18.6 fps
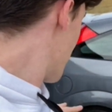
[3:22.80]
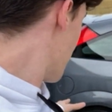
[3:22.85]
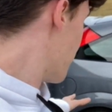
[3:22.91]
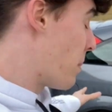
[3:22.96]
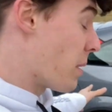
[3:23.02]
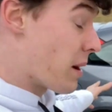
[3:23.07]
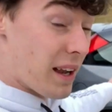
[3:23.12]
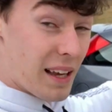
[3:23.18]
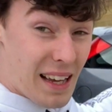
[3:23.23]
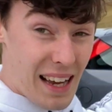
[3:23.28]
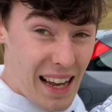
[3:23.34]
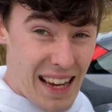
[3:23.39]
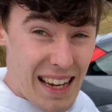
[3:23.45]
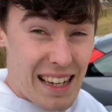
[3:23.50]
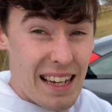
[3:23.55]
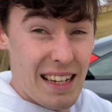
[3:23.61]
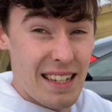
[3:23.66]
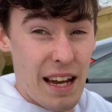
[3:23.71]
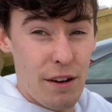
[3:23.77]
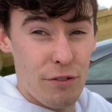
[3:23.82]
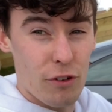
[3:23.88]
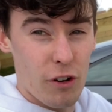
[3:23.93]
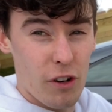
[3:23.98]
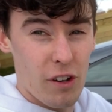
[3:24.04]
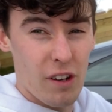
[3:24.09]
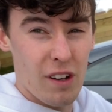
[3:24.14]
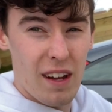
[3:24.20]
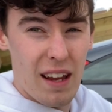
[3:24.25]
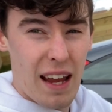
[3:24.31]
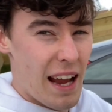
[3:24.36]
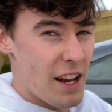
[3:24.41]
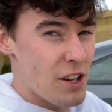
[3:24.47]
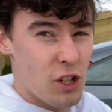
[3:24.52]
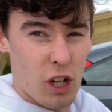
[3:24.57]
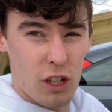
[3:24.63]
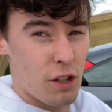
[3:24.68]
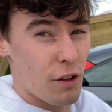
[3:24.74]
completely different
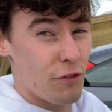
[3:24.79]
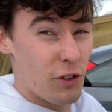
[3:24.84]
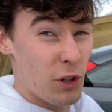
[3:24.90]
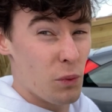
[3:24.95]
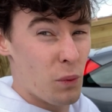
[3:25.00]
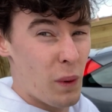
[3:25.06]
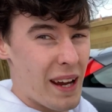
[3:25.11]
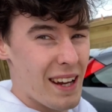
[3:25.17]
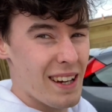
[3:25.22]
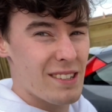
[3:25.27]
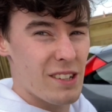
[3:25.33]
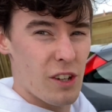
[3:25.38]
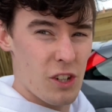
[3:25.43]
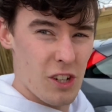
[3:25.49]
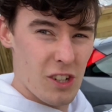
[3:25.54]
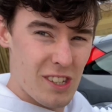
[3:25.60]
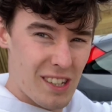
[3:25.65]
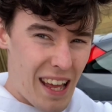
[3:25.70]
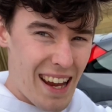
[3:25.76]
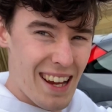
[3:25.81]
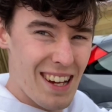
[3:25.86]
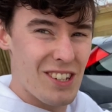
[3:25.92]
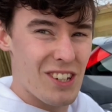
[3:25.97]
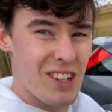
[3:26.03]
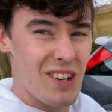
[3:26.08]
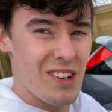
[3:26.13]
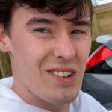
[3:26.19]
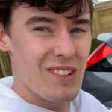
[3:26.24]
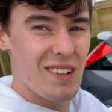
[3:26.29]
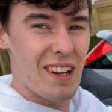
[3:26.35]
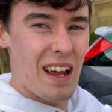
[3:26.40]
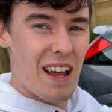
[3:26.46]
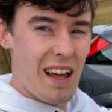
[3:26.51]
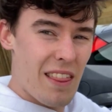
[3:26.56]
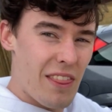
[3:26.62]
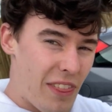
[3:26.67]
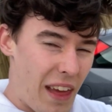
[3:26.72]
in just a few weeks. So just stay tuned.
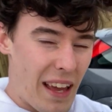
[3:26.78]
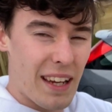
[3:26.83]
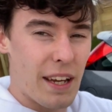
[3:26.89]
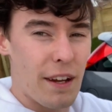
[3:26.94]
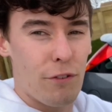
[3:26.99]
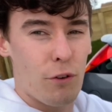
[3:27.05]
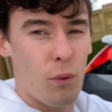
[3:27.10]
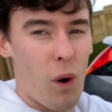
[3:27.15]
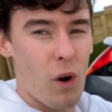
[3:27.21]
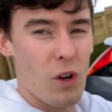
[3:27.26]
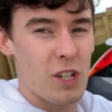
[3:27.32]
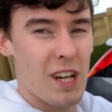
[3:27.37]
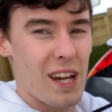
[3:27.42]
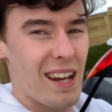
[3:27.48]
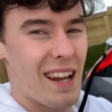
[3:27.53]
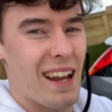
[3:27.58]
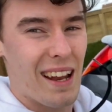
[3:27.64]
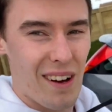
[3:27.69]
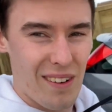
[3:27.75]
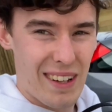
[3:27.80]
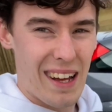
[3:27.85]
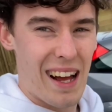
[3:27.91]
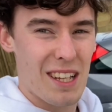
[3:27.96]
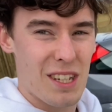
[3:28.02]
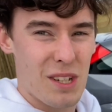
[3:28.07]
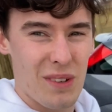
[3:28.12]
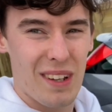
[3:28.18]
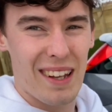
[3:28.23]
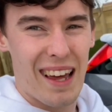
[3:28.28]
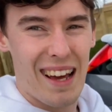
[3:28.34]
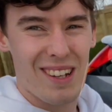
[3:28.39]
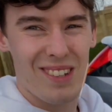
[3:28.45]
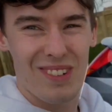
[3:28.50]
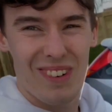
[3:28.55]
Thank you for watching and I'll catch you in the next